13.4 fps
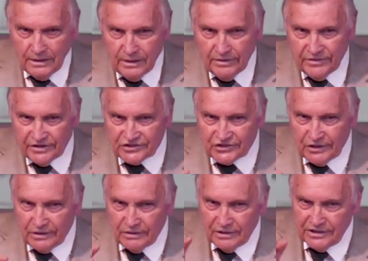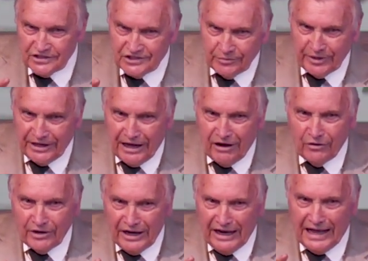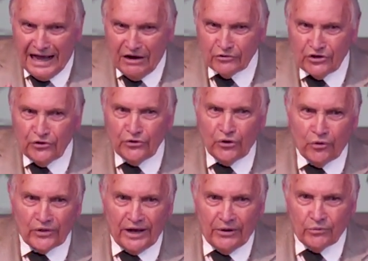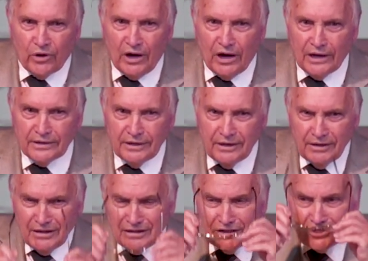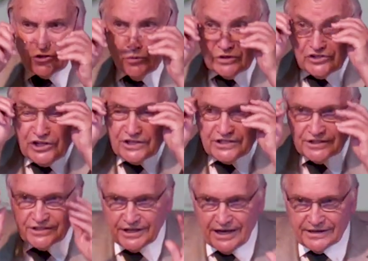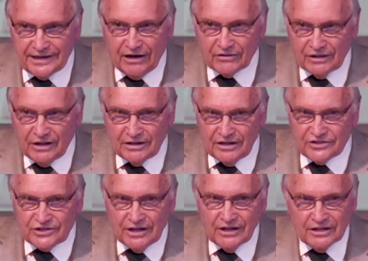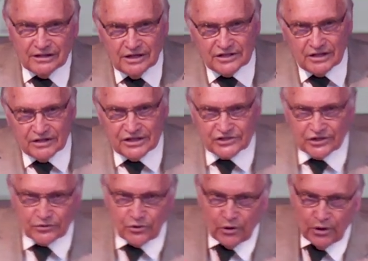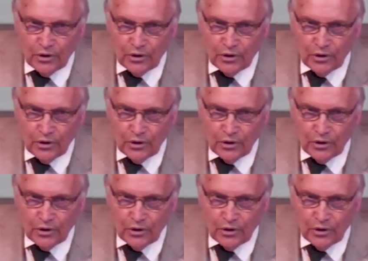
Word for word: This, listen to me now, and how do you know that, Rod? Listen to what Jesus said now. Listen, listen to.